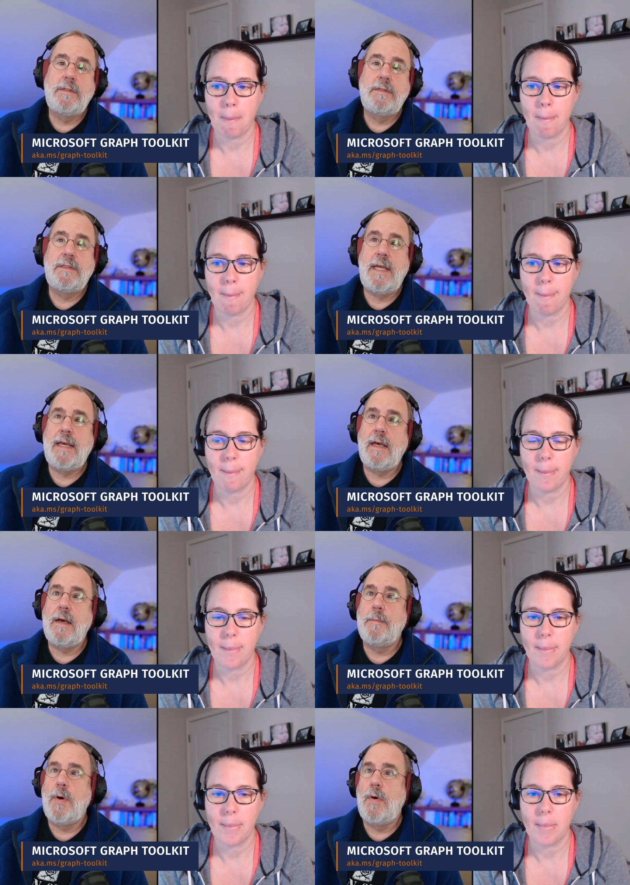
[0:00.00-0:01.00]
Speaker 1: take a
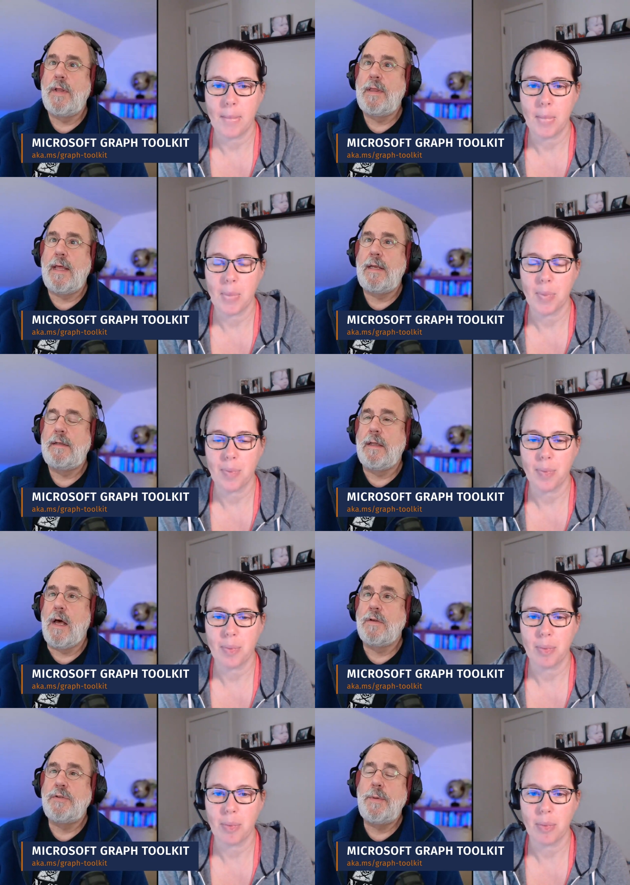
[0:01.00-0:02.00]
component that
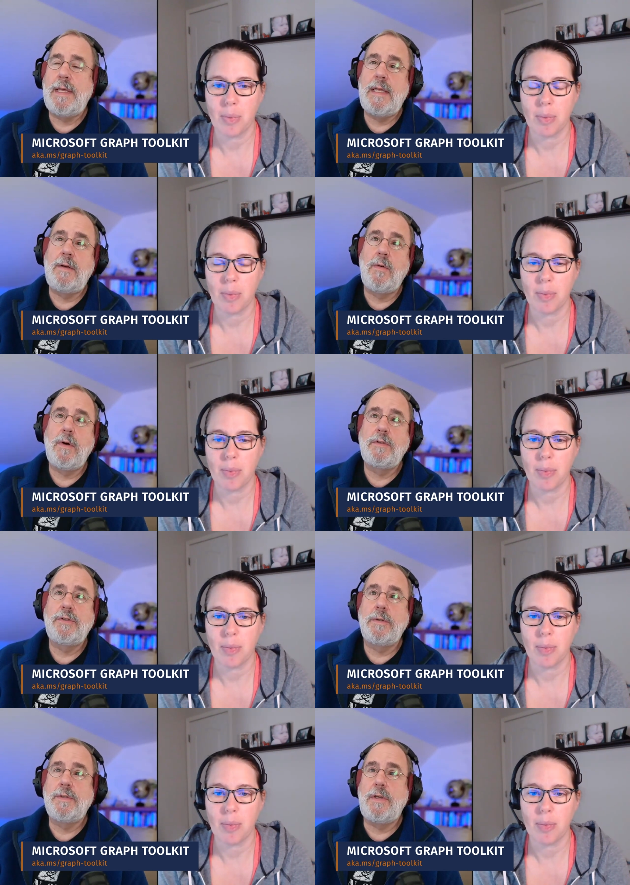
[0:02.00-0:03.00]
logs you in or
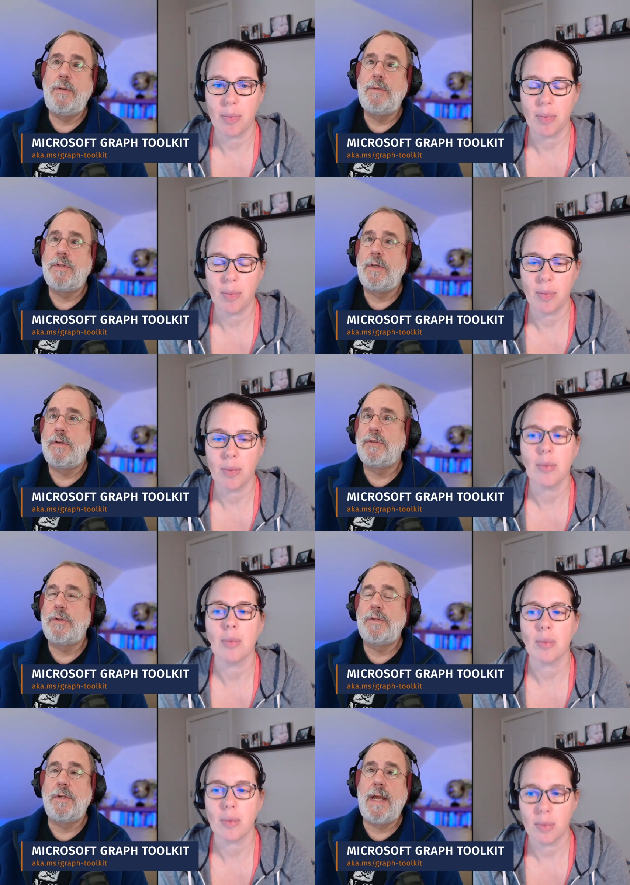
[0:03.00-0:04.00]
shows a user or
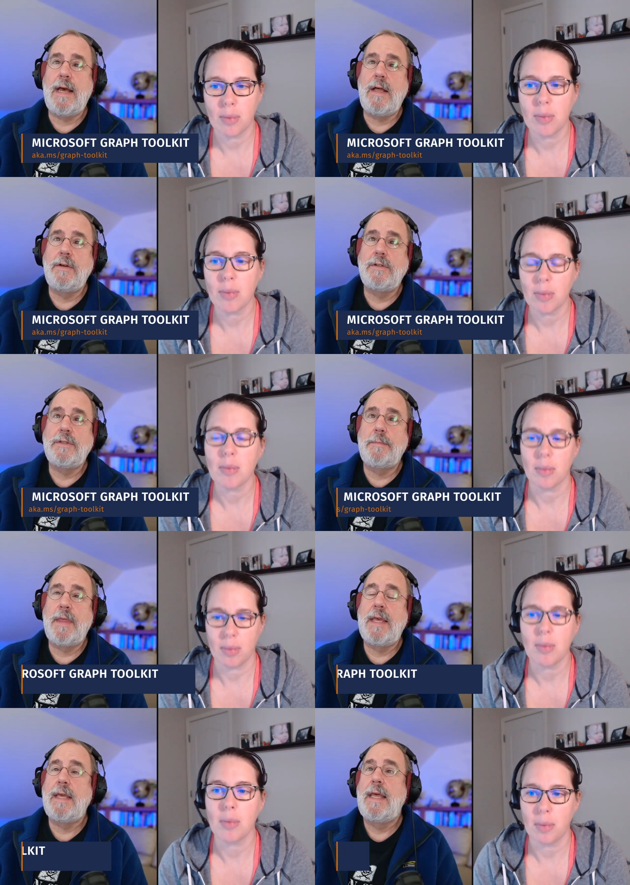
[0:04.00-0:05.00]
shows your calendar or
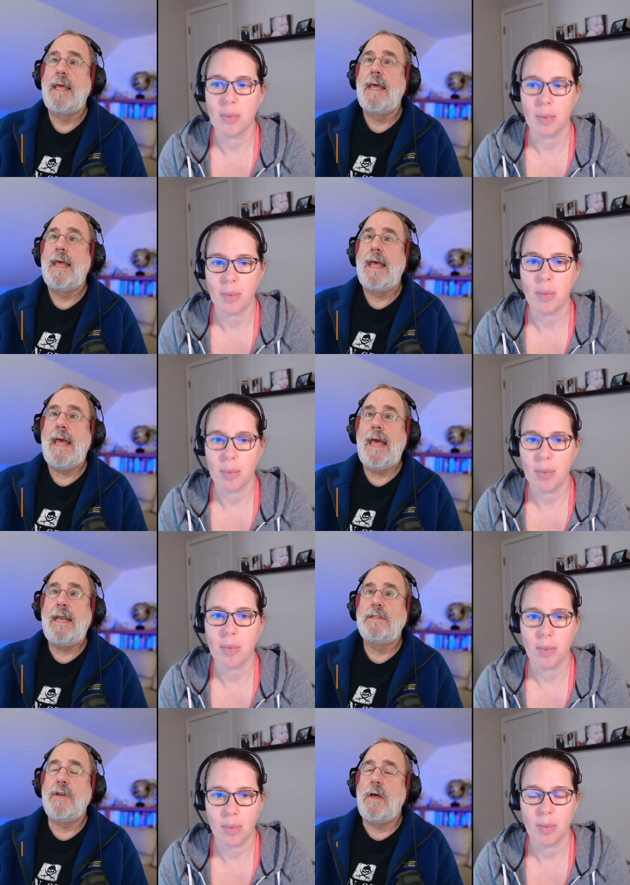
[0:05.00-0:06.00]
something,
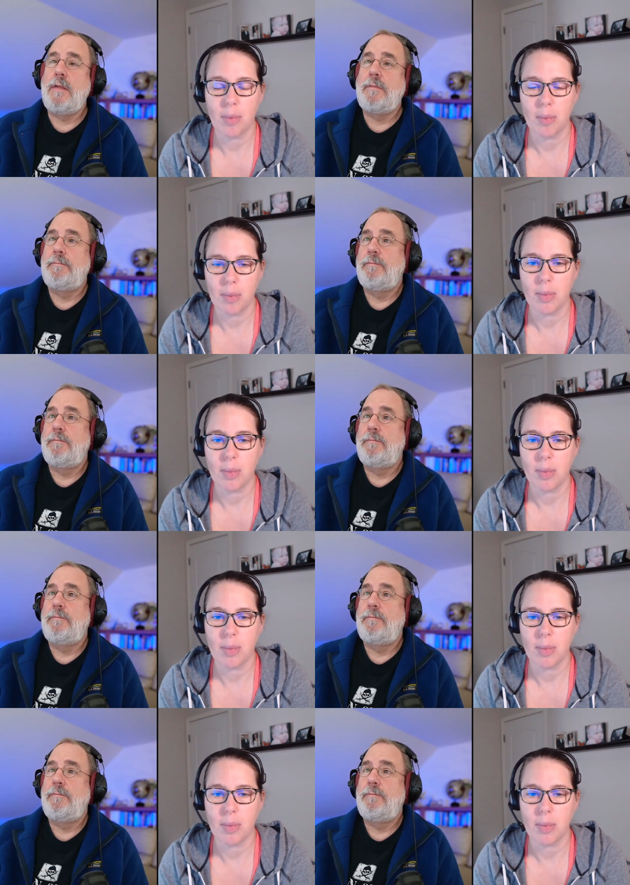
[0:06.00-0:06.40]
and it's all